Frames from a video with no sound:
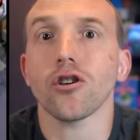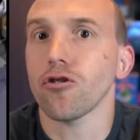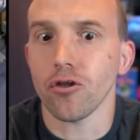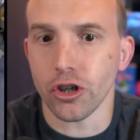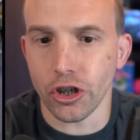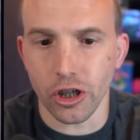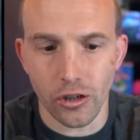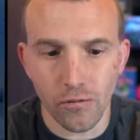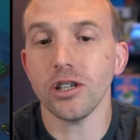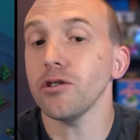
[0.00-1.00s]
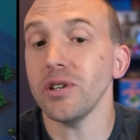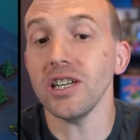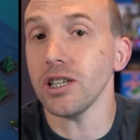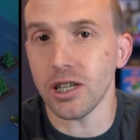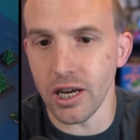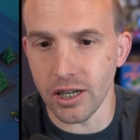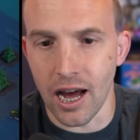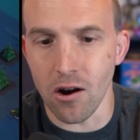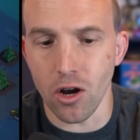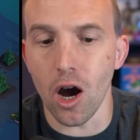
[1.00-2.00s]
Crusher, since we need to take
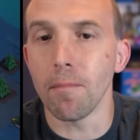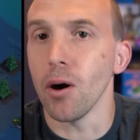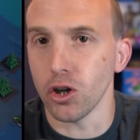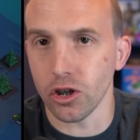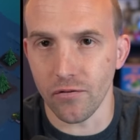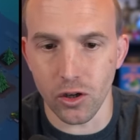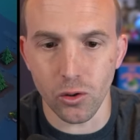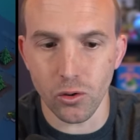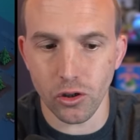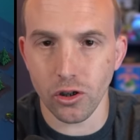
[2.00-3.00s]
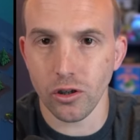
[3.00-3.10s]
down a bunch of those.